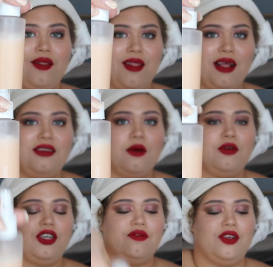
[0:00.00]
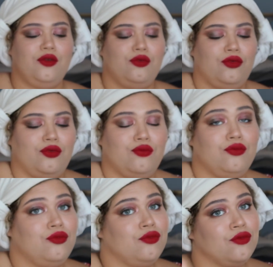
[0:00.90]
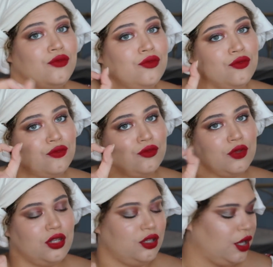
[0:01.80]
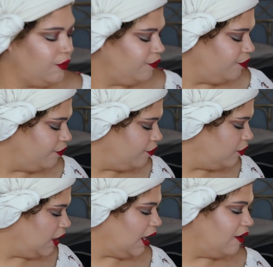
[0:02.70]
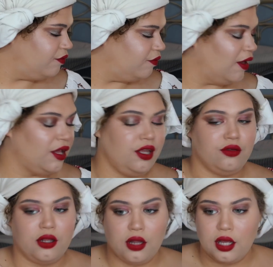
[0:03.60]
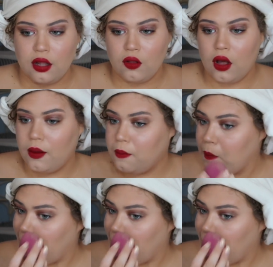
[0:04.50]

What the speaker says: that's how much I've used. So, like, I use it like a lot.